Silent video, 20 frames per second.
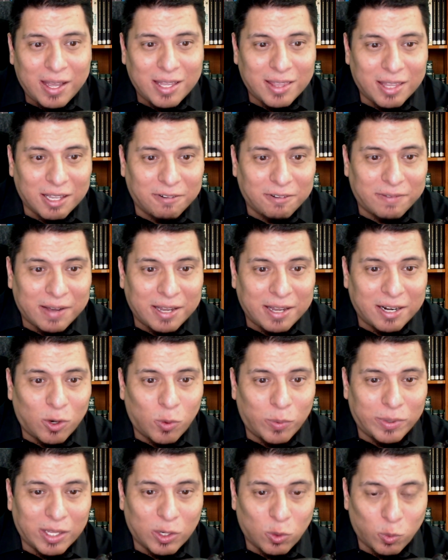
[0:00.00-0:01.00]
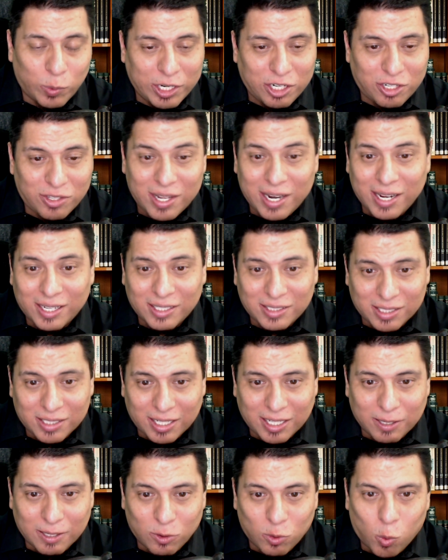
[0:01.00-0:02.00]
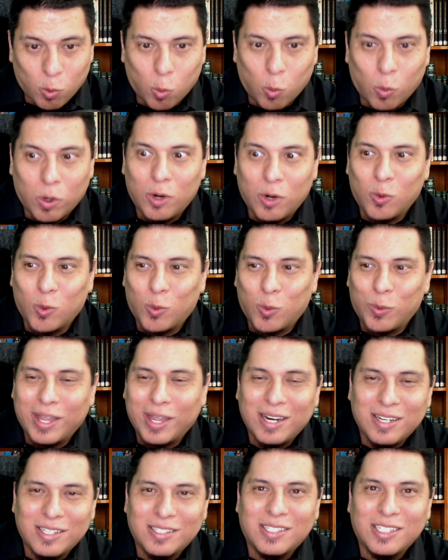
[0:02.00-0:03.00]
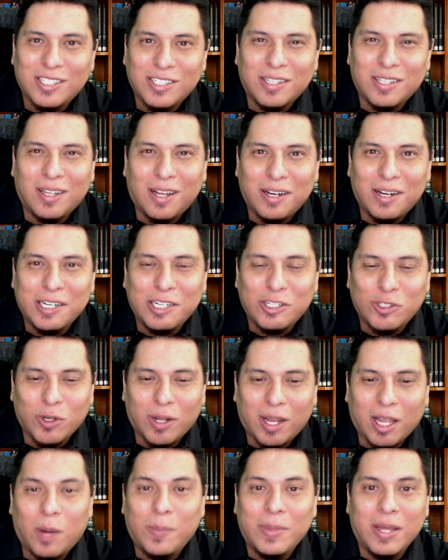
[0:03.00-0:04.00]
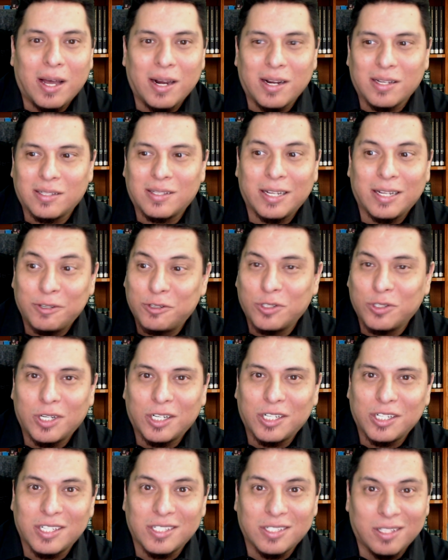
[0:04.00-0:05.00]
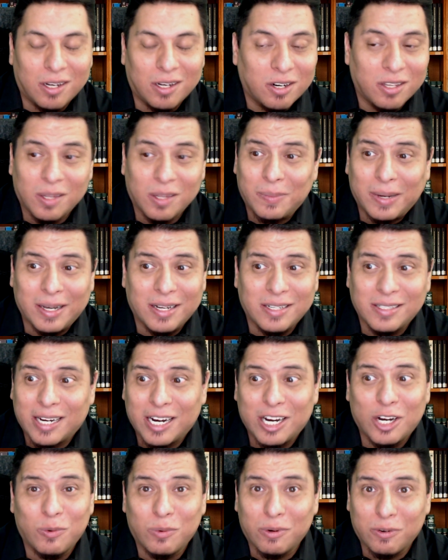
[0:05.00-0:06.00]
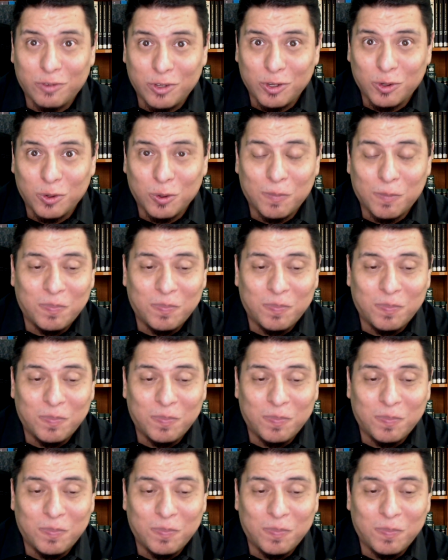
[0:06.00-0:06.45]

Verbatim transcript: They'd find out when they reached the next city whoa, that is such a long intro. Like, I'll be honest, that introduction is longer than my entire review.